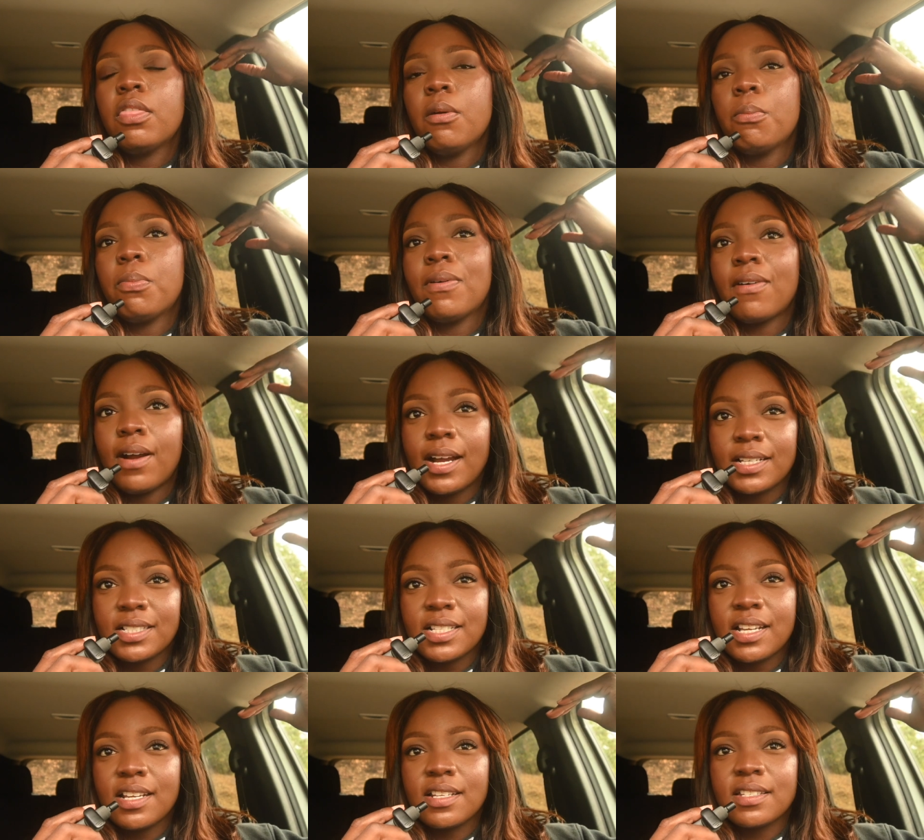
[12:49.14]
the
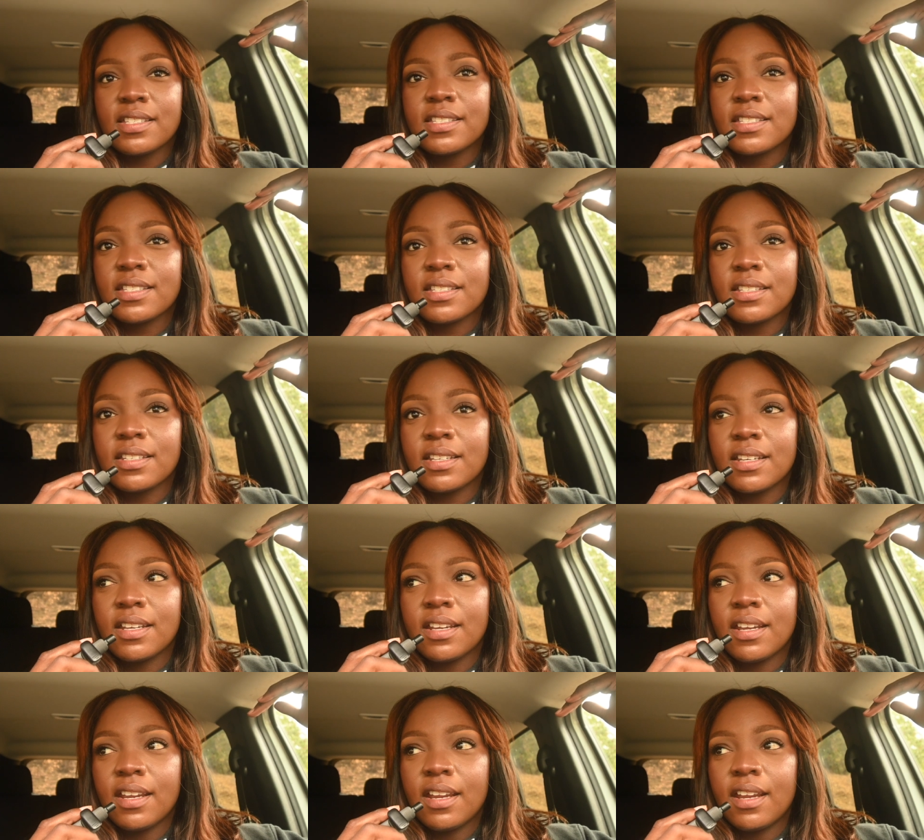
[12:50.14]
process,
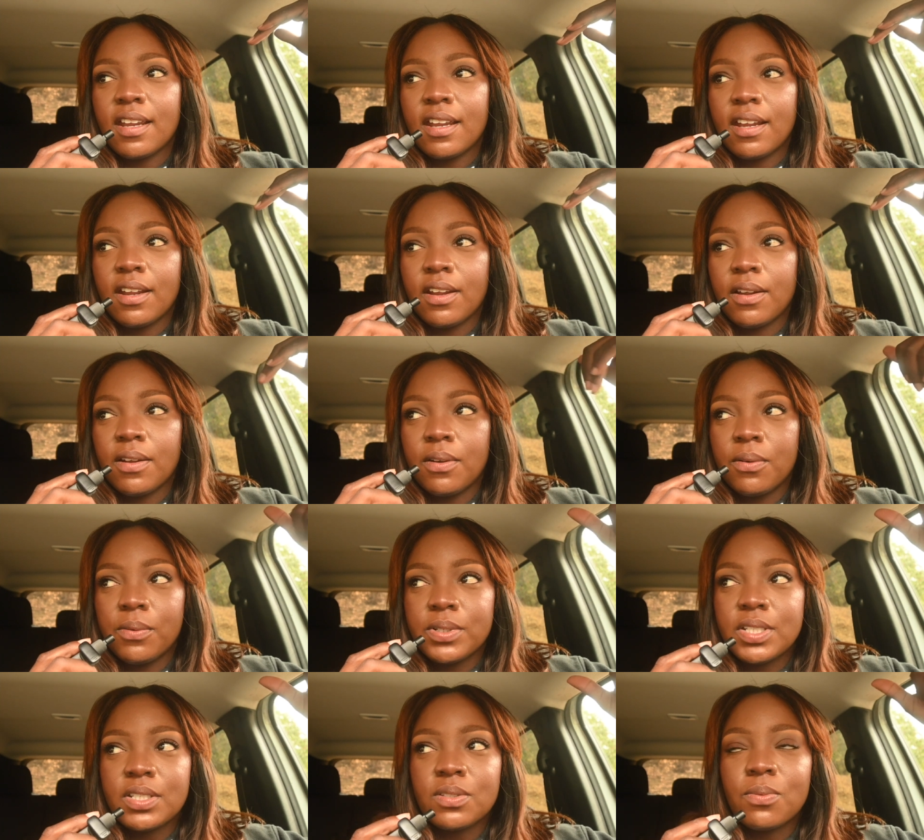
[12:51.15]

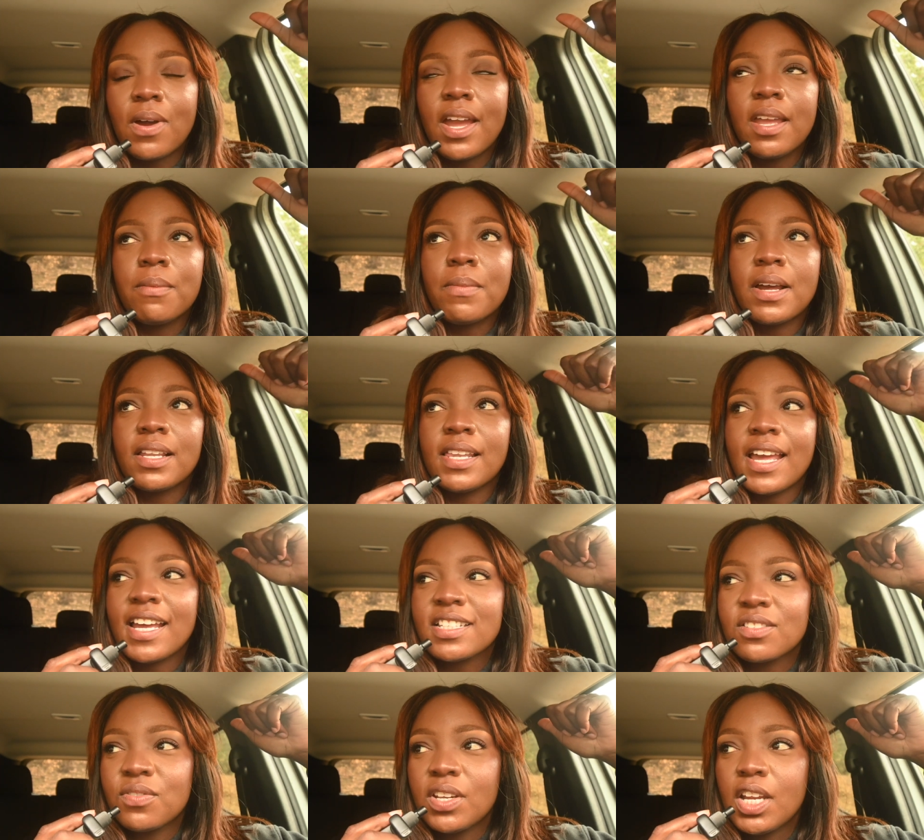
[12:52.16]
which is why in my
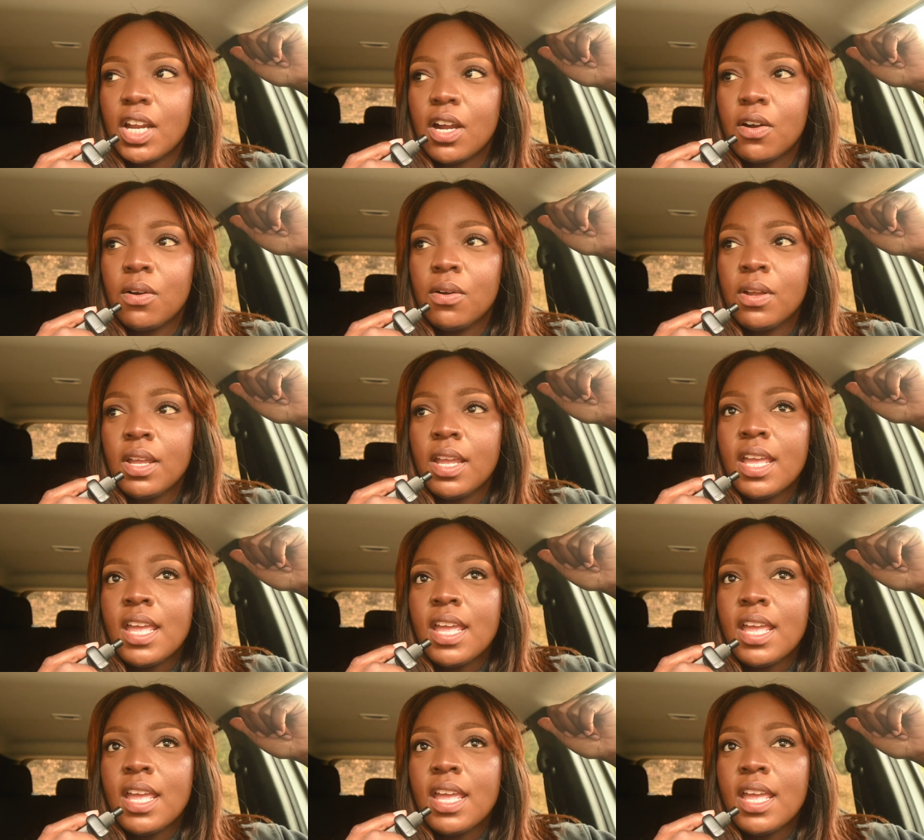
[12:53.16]
last video,